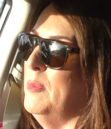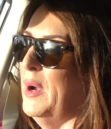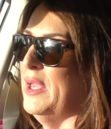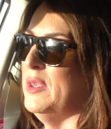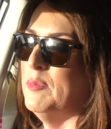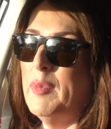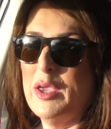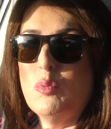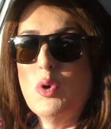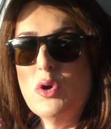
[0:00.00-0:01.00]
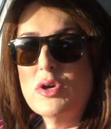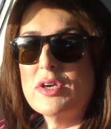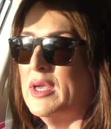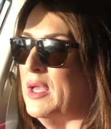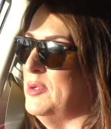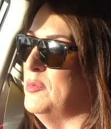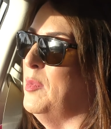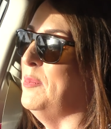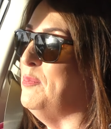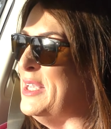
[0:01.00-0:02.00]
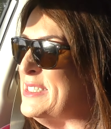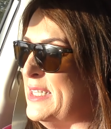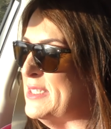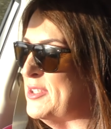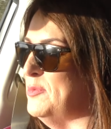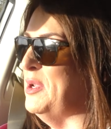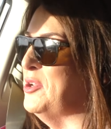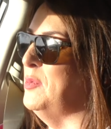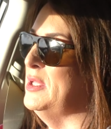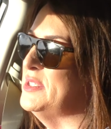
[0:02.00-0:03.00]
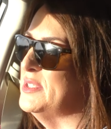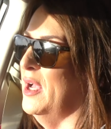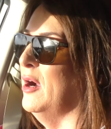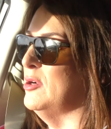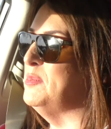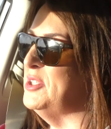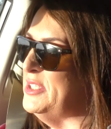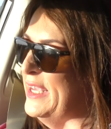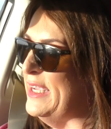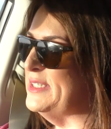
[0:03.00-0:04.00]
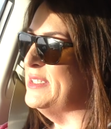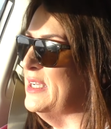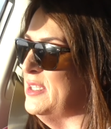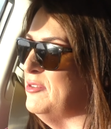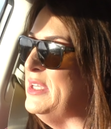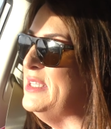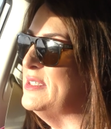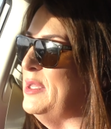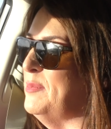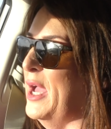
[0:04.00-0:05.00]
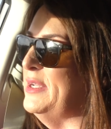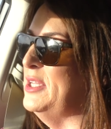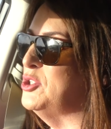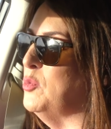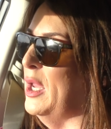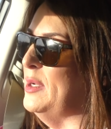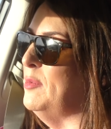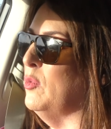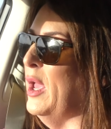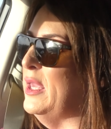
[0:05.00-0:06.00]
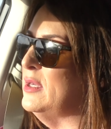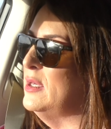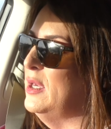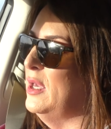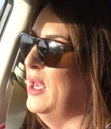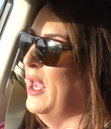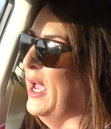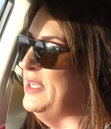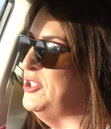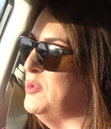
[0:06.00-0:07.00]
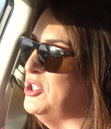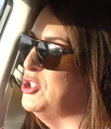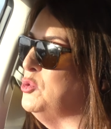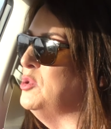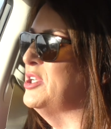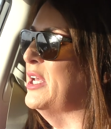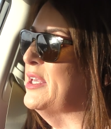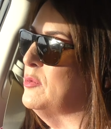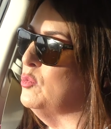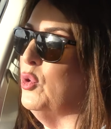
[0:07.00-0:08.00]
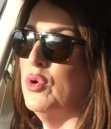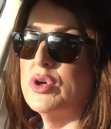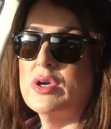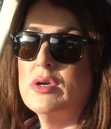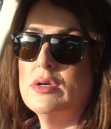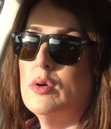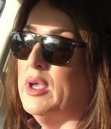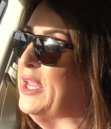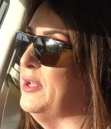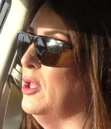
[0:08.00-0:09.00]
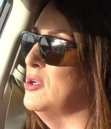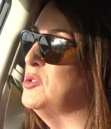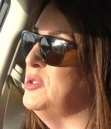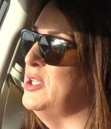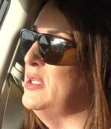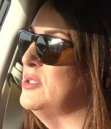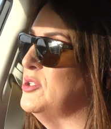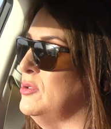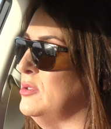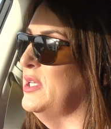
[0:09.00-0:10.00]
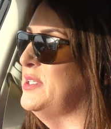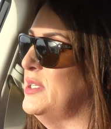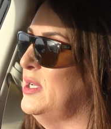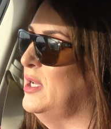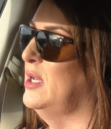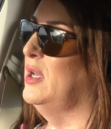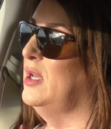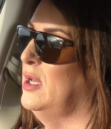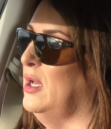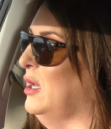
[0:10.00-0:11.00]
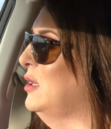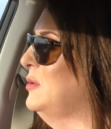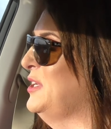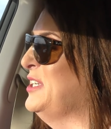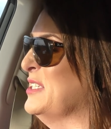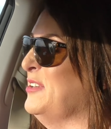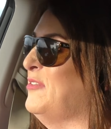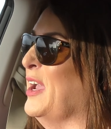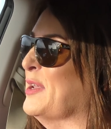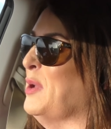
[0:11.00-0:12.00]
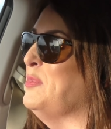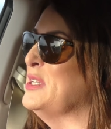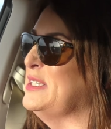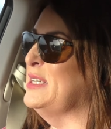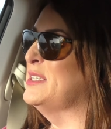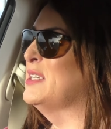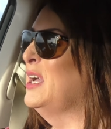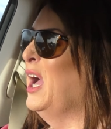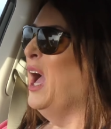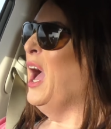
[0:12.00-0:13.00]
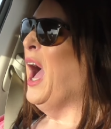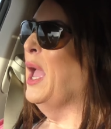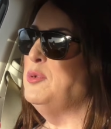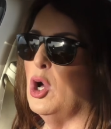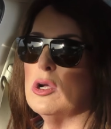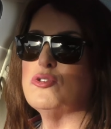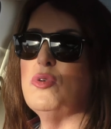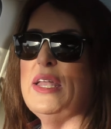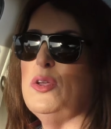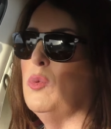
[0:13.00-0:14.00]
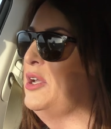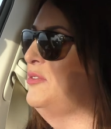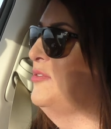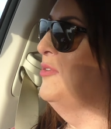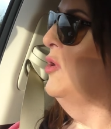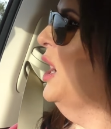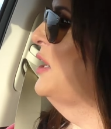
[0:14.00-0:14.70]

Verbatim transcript: my work and my business commitments are up to date and are easily managed while I'm away. I need to ensure that I can work in the hospital so that it doesn't affect my business. I'm not really one for